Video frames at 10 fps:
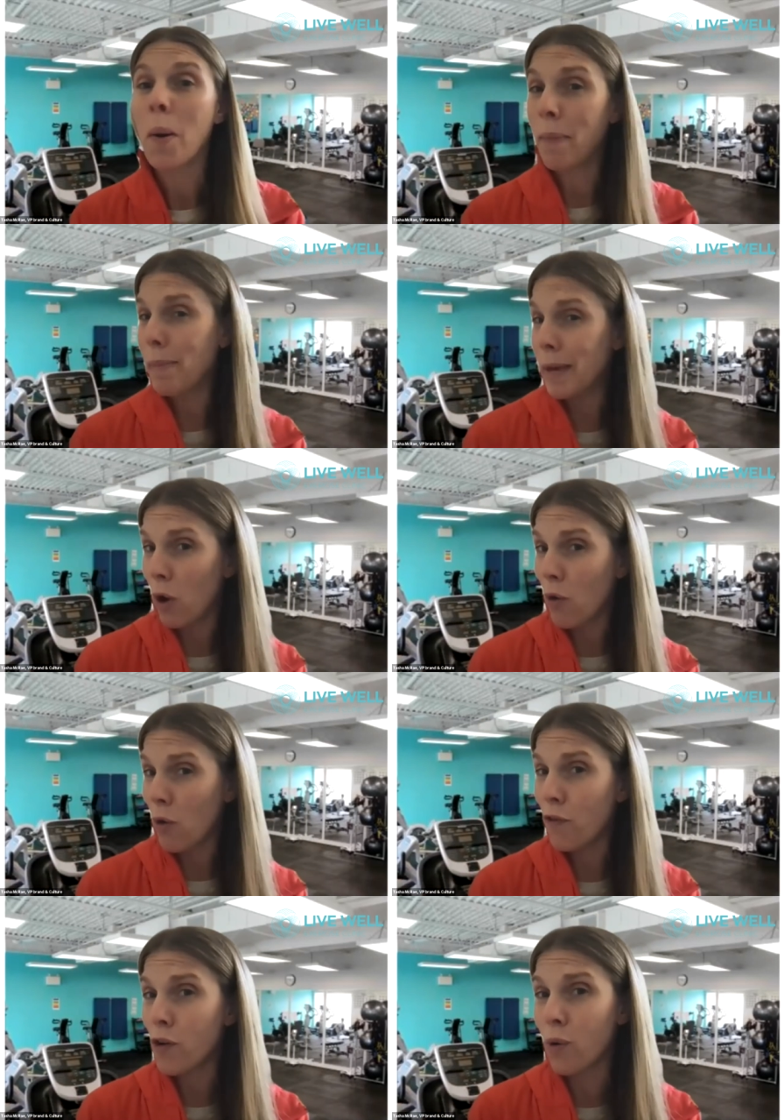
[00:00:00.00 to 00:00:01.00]
maybe go
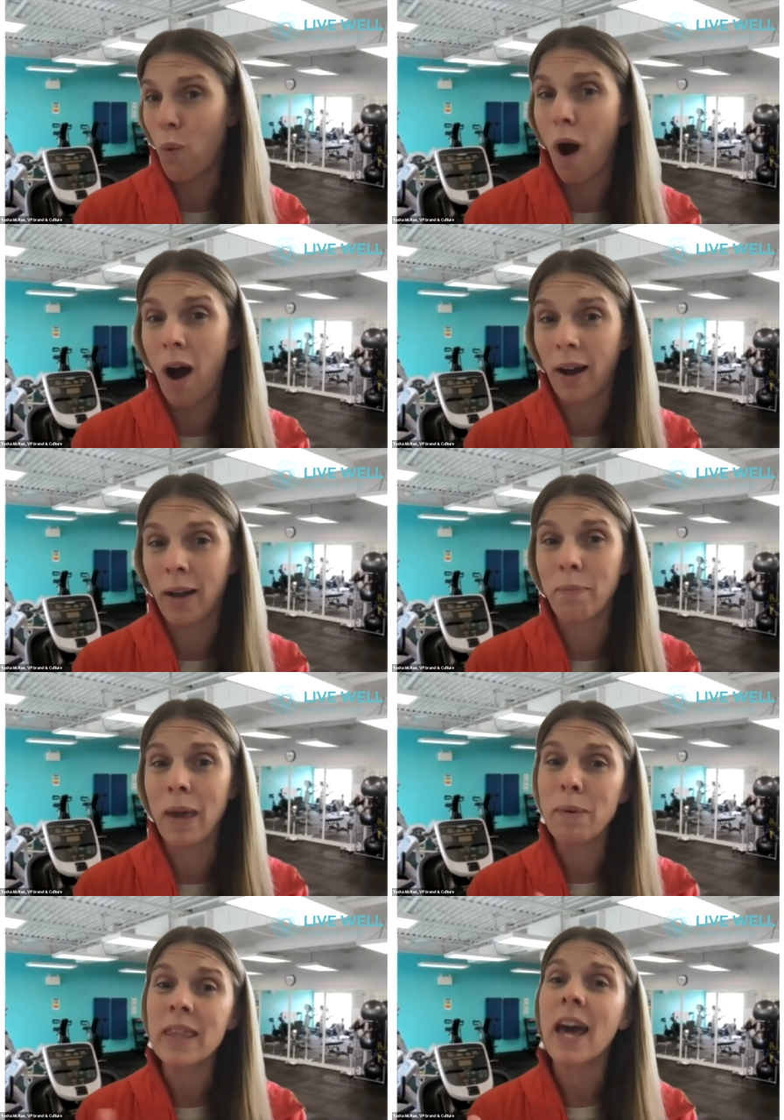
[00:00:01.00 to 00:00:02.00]
for a walk.
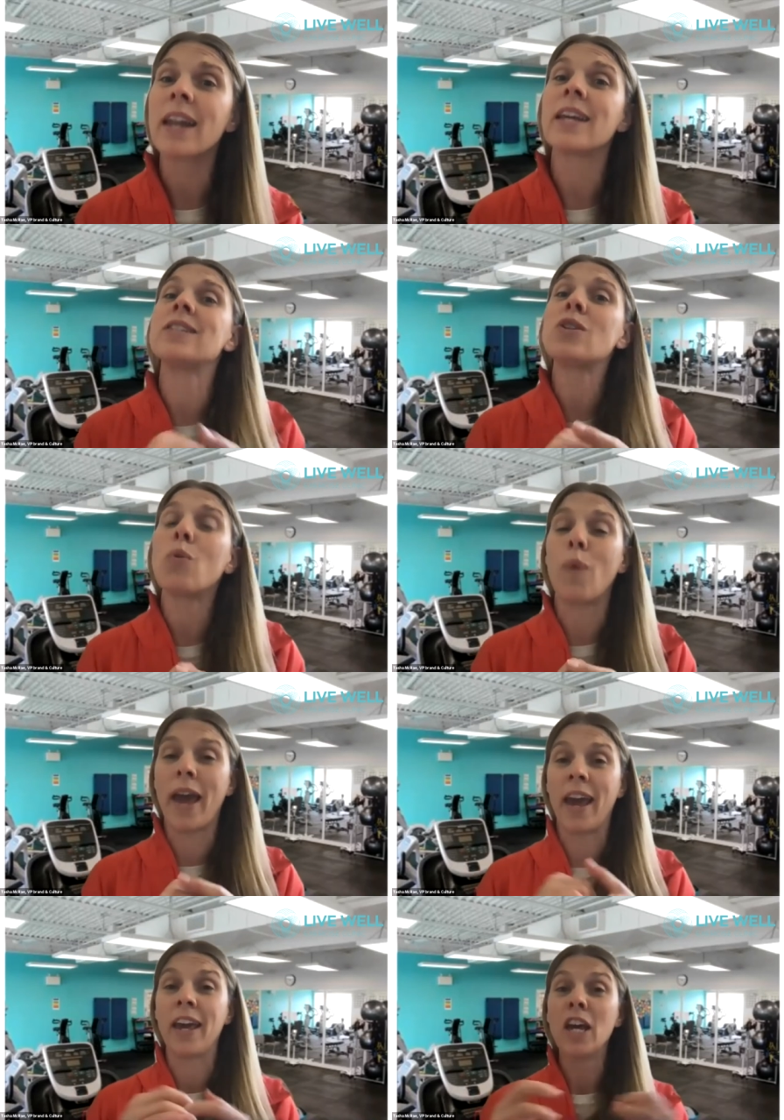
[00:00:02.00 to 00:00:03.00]
Maybe that is a
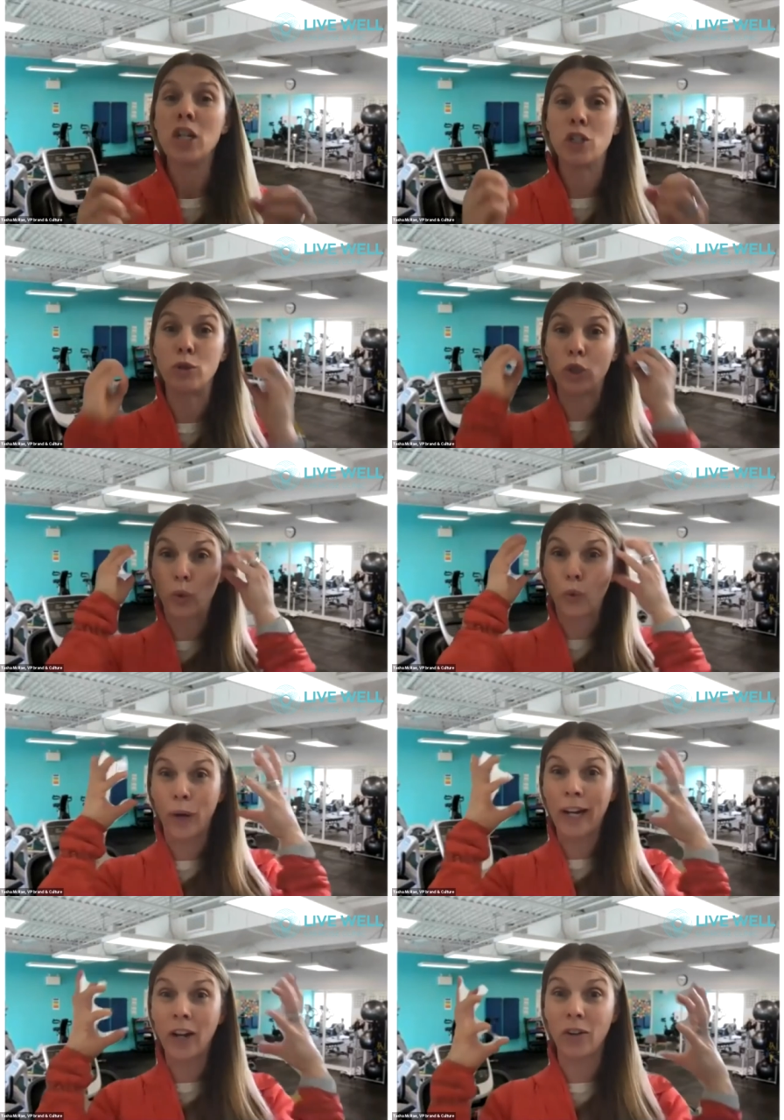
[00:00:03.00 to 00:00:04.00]
way to
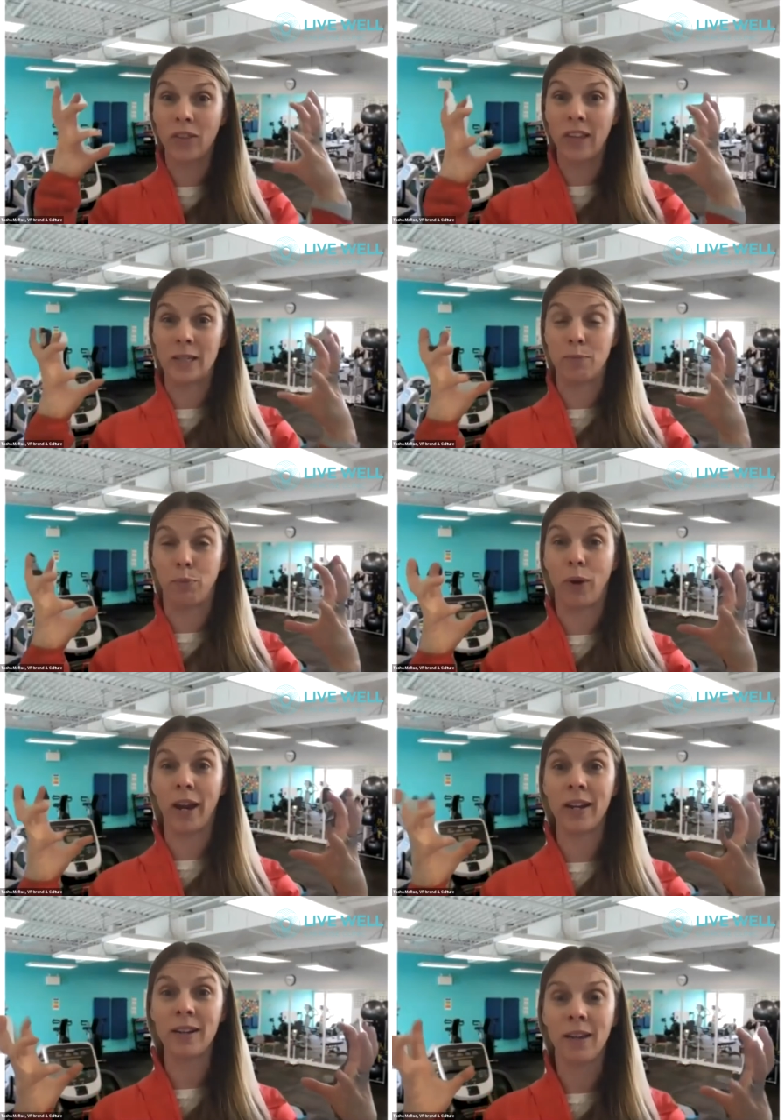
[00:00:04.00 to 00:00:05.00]
trigger these
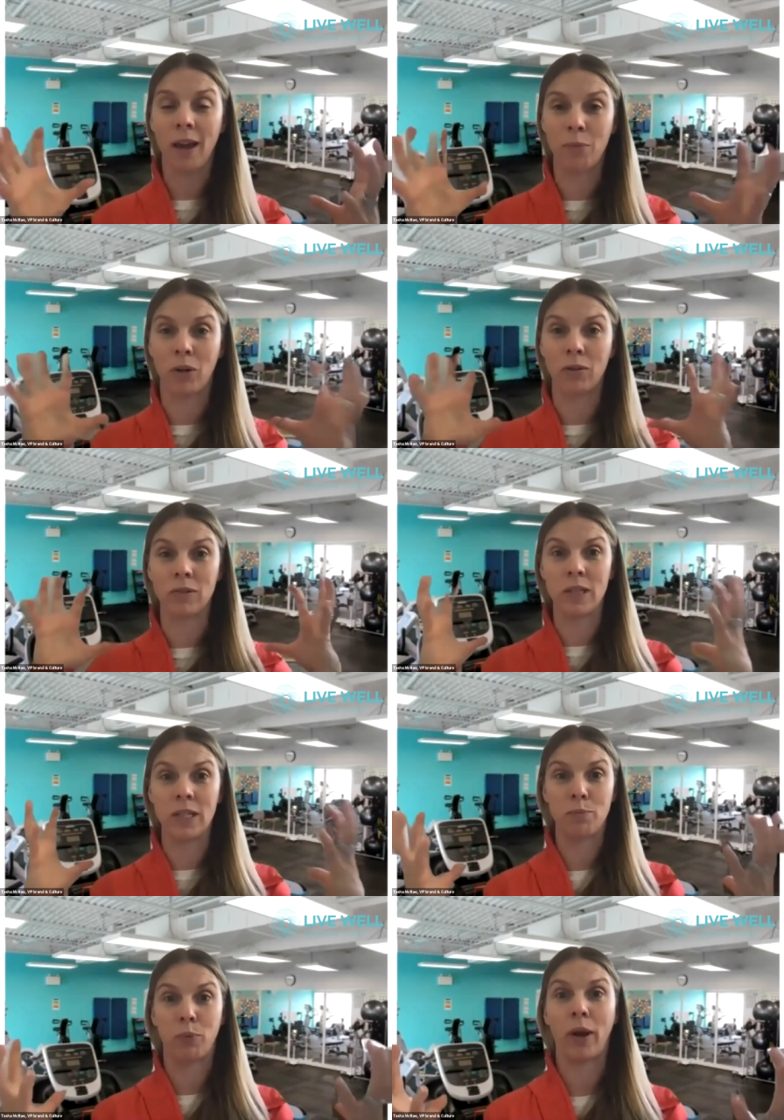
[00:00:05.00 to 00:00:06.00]
brain chemicals and
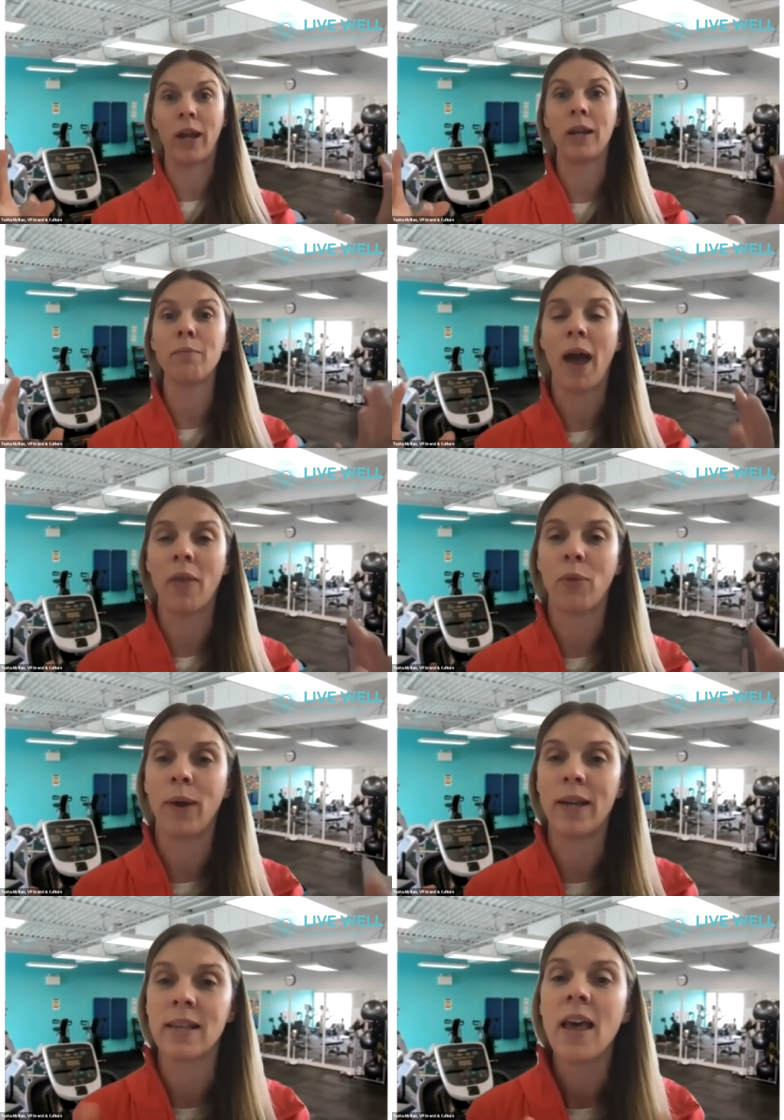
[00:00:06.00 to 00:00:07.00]
these brain
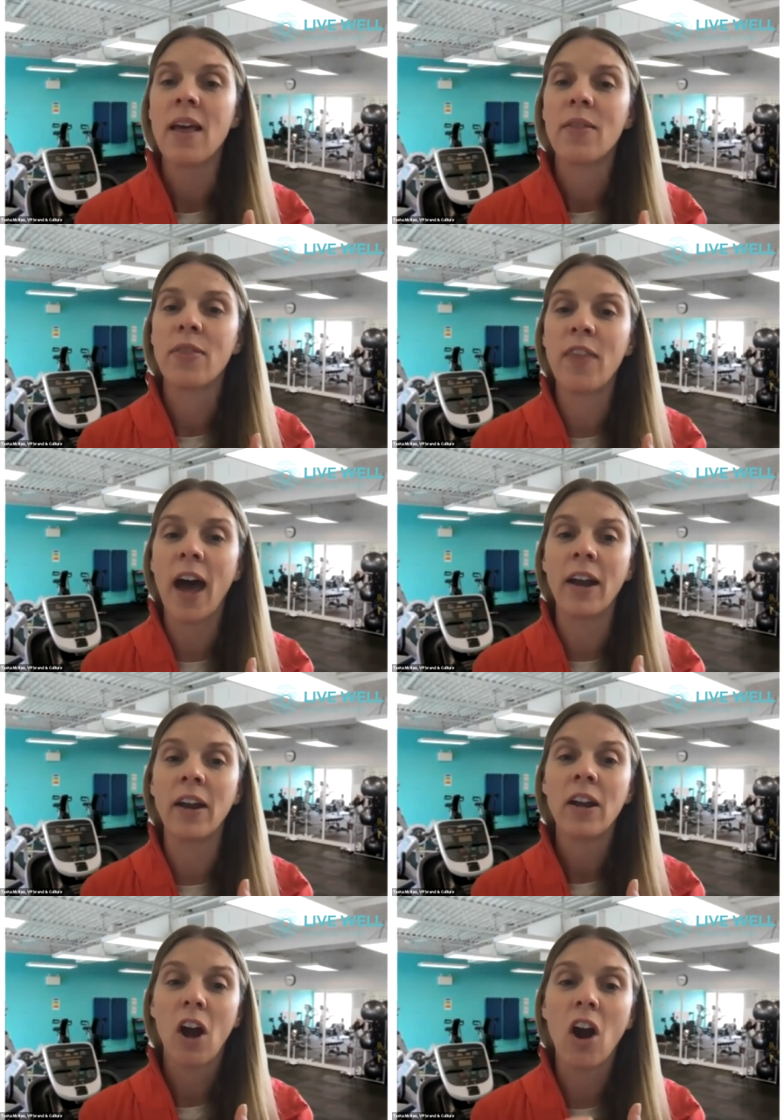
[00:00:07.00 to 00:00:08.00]
pathways that
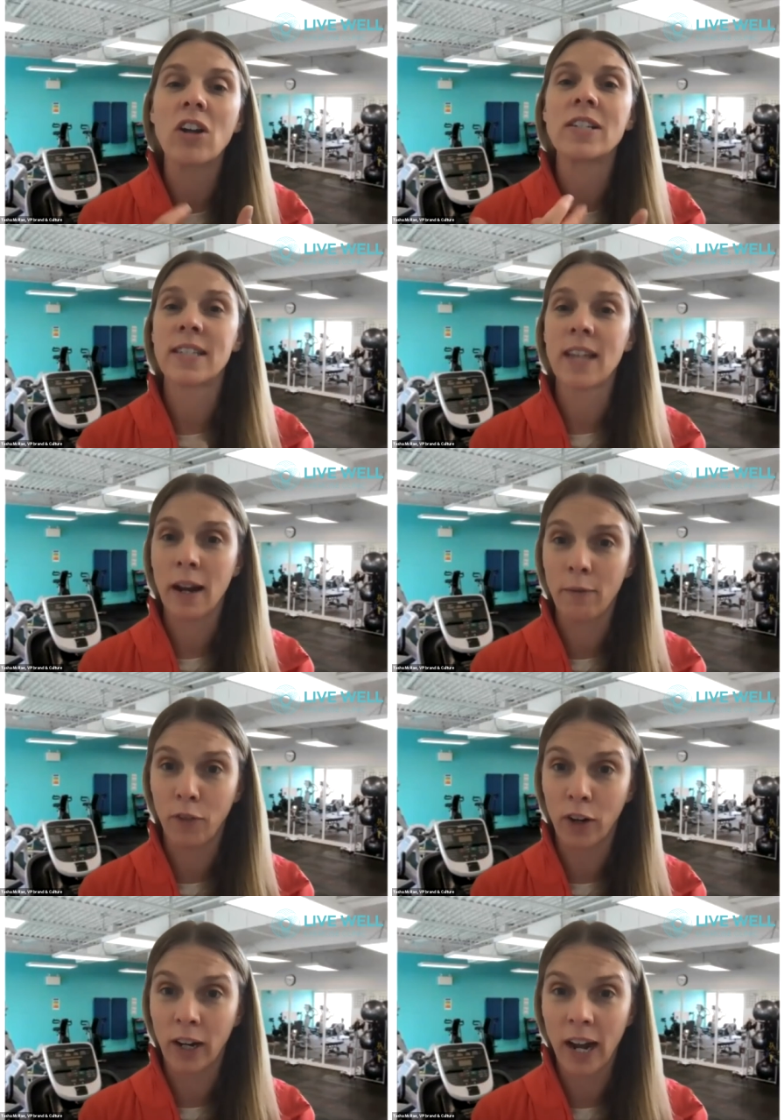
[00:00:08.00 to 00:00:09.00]
are set up
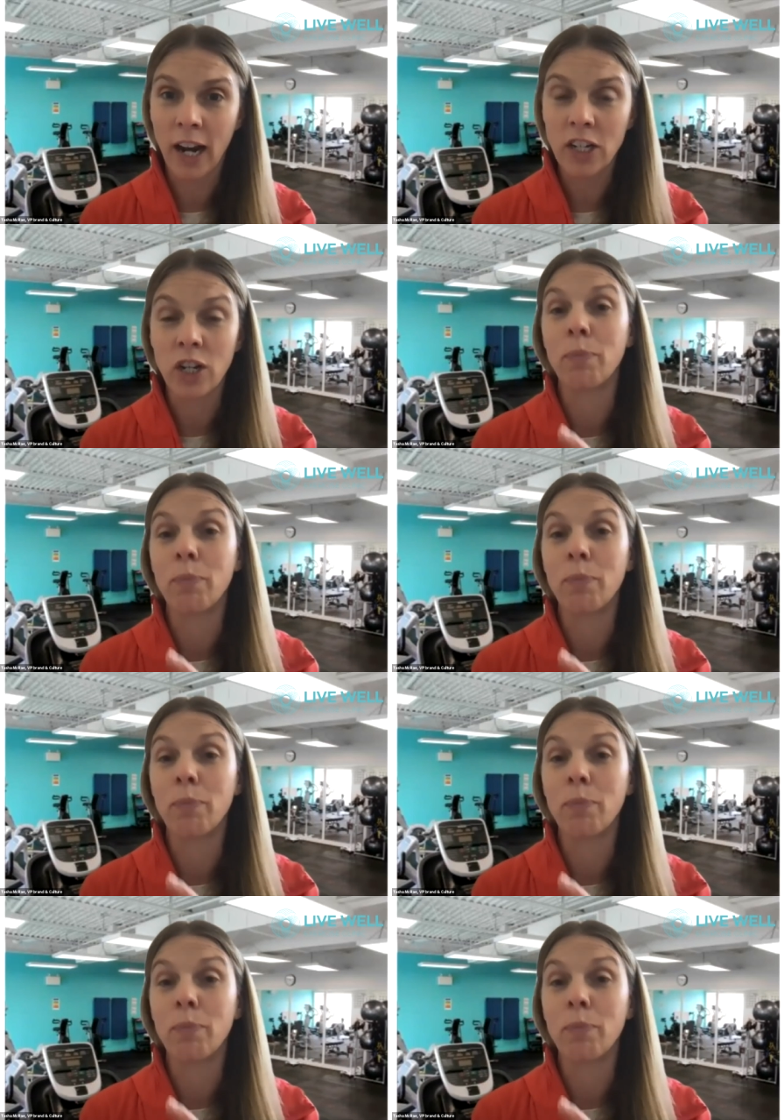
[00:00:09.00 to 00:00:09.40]
for connection.